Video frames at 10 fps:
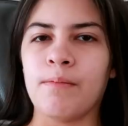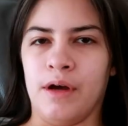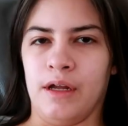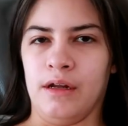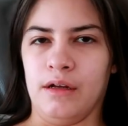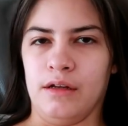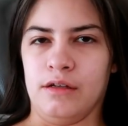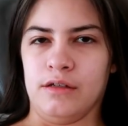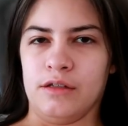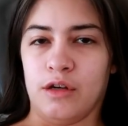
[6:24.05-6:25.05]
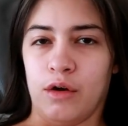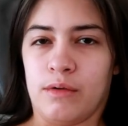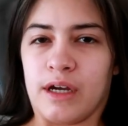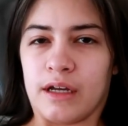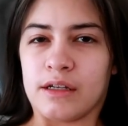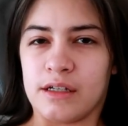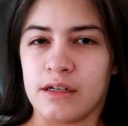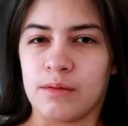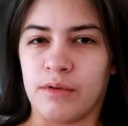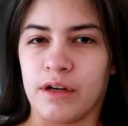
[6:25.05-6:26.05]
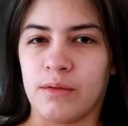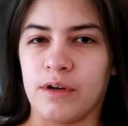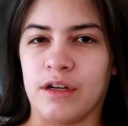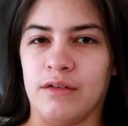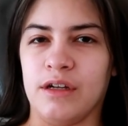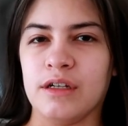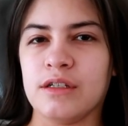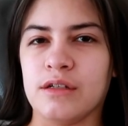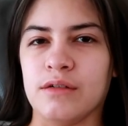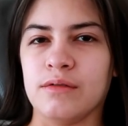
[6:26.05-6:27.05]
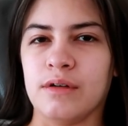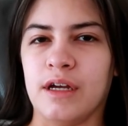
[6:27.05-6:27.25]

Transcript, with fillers: But it is okay to take a break when you need to,